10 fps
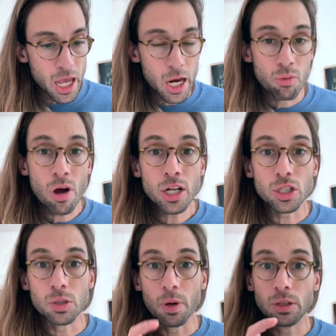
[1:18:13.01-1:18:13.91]

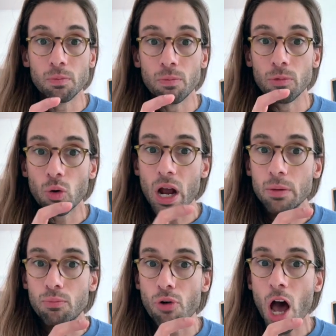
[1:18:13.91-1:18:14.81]
erroneous but
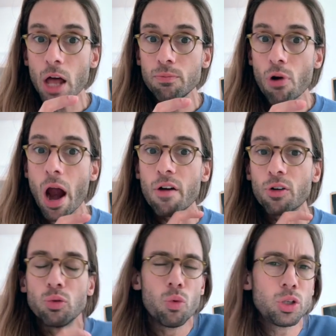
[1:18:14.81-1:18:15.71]
quite broad prior
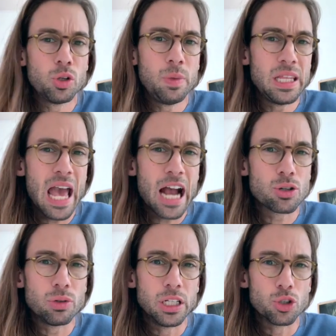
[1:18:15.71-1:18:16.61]
for what could be the
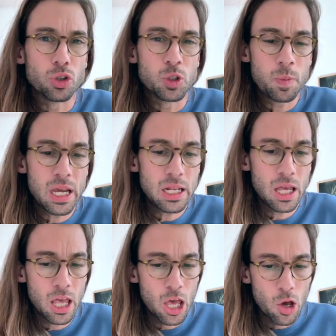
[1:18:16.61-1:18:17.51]
actual initial speed,